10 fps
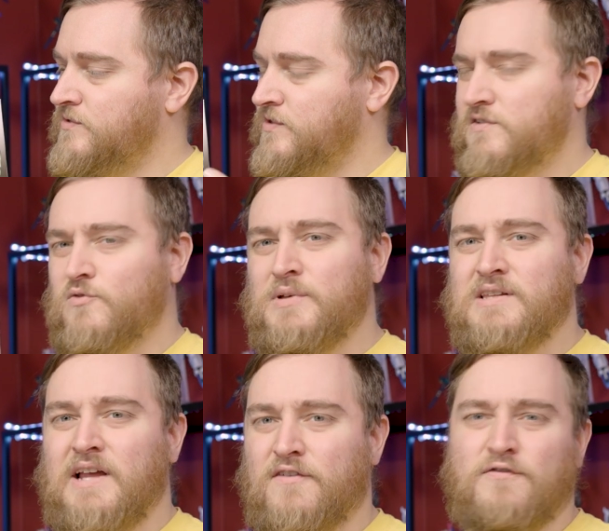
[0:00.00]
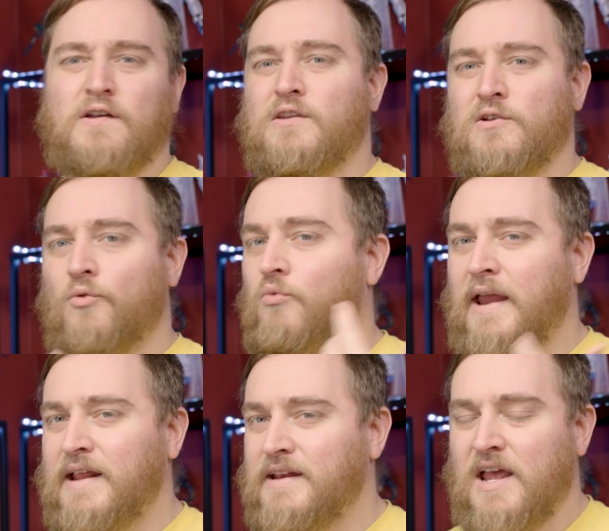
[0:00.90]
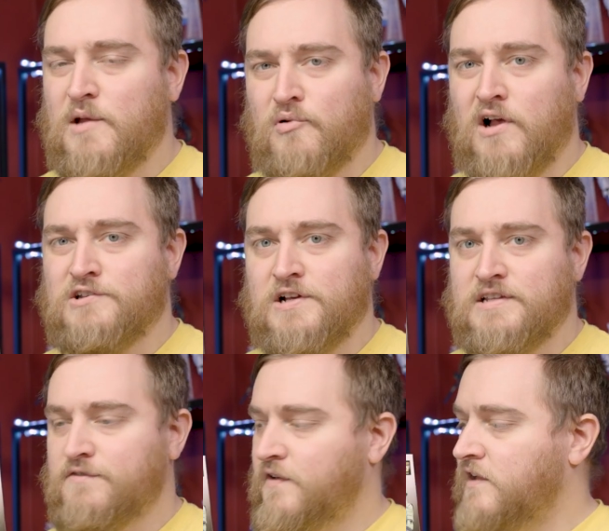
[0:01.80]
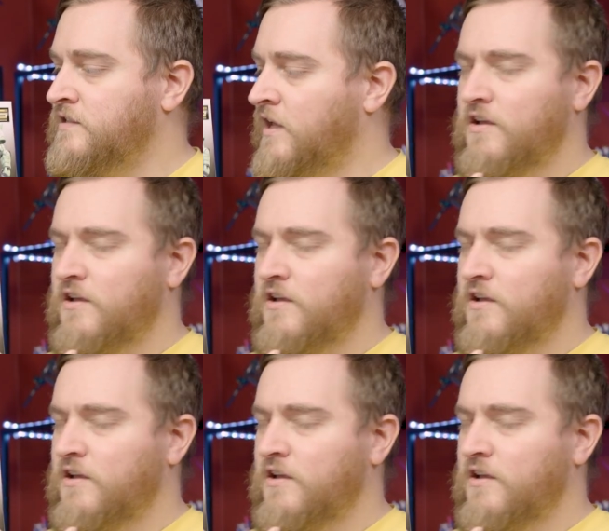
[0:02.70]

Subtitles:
so this will be like a fun little rainy day project if I